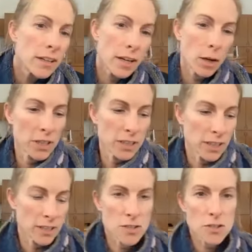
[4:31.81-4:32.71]
how we can
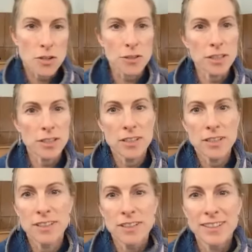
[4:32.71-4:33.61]
get started
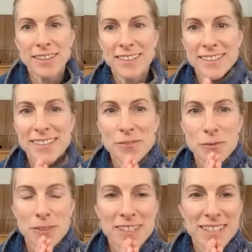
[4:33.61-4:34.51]

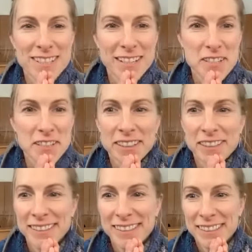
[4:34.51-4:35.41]
discussing.